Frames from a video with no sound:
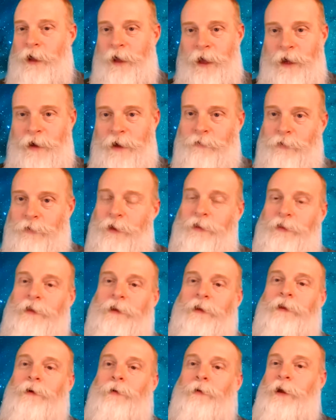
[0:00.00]

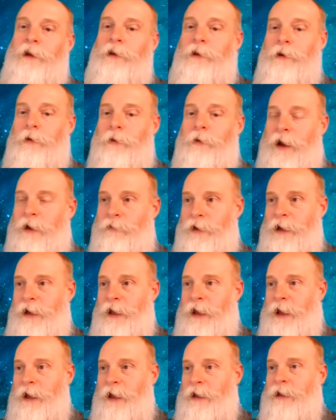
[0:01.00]
everything that we do every
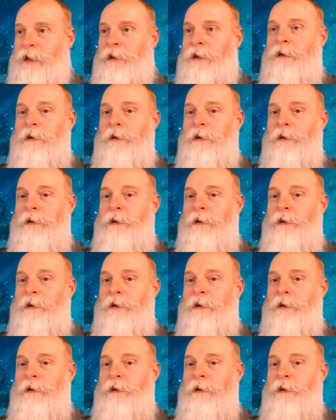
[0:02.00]
day,